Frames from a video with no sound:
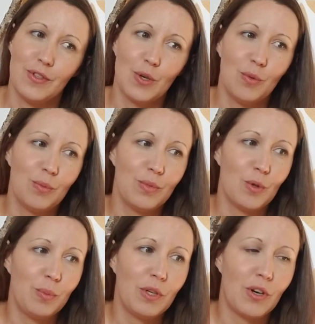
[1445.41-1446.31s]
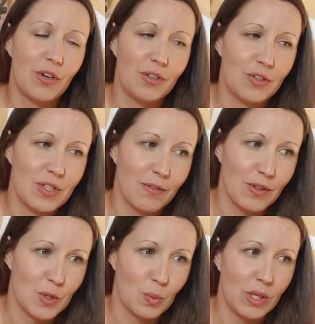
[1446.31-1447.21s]
Don't don't be hard on yourself
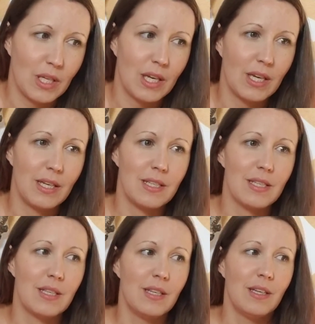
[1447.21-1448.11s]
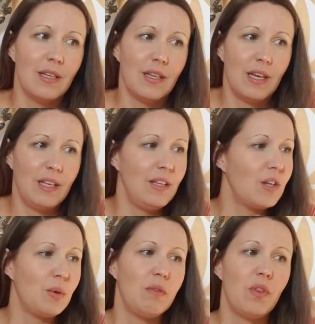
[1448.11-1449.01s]
this week. And and you
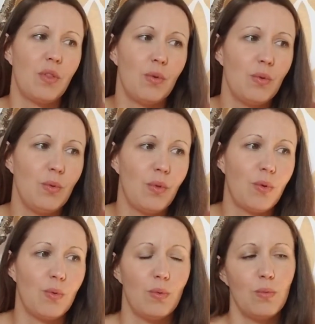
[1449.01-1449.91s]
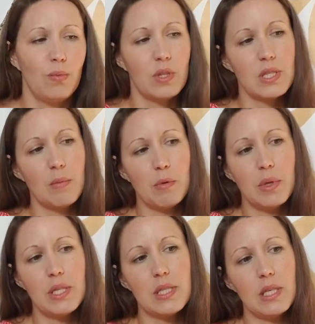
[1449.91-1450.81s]
know, even through through the summer
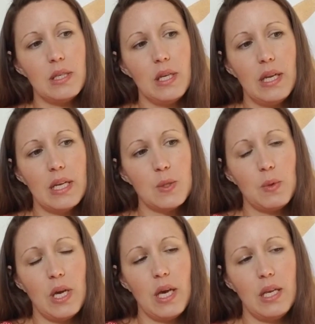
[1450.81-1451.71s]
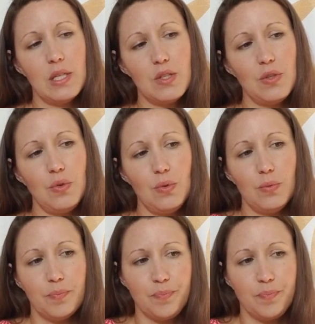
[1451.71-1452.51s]
months and and as we head into